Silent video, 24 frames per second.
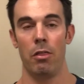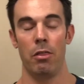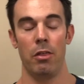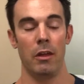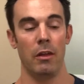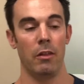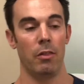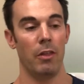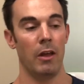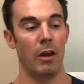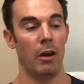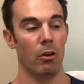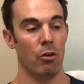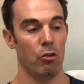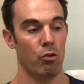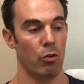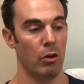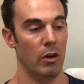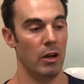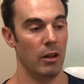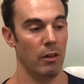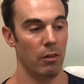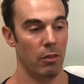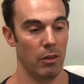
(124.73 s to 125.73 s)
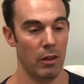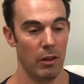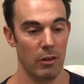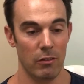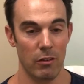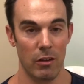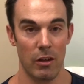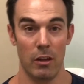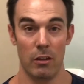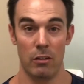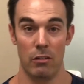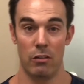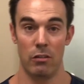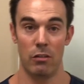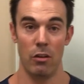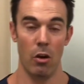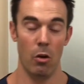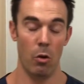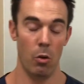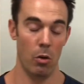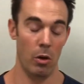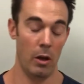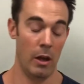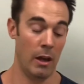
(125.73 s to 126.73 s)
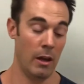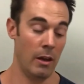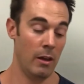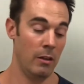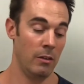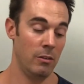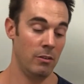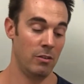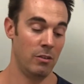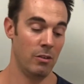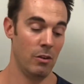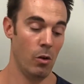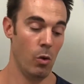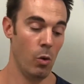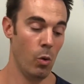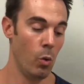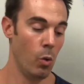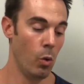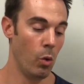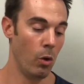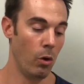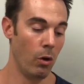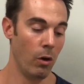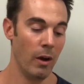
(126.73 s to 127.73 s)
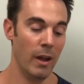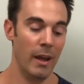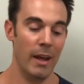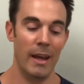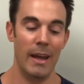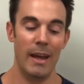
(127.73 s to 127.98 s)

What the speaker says: think they are treating things like a psoas or